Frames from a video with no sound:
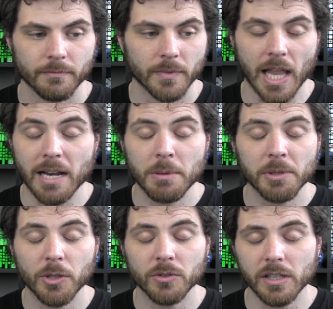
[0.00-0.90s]
A lot of
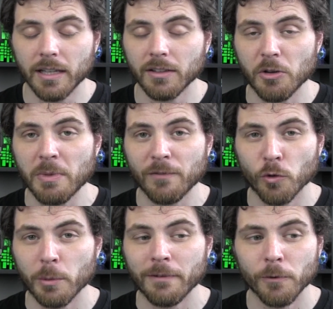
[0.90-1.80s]
people used it as their main
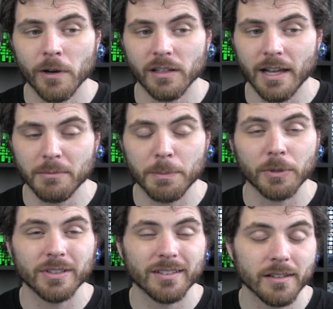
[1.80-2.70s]
4x4, and a lot of
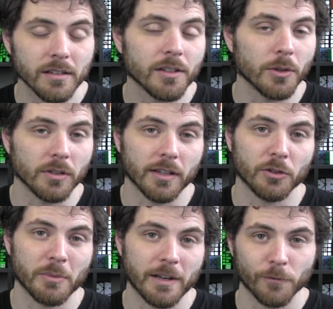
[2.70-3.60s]
people still use it as
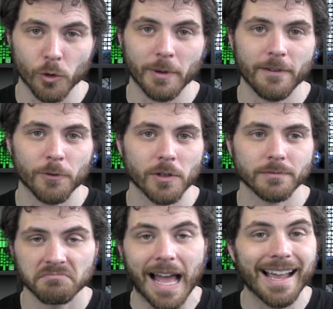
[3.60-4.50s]
their main
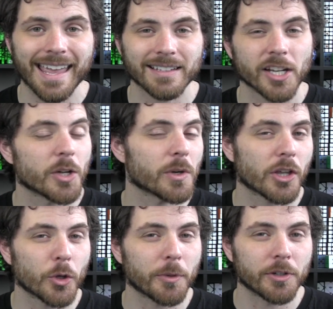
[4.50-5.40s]
4x4. I can't tell you what
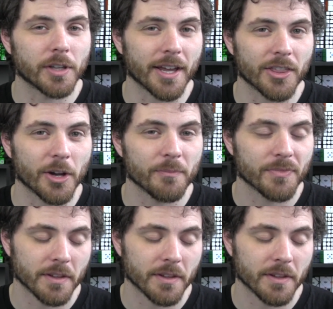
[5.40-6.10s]
cube you'll like, though.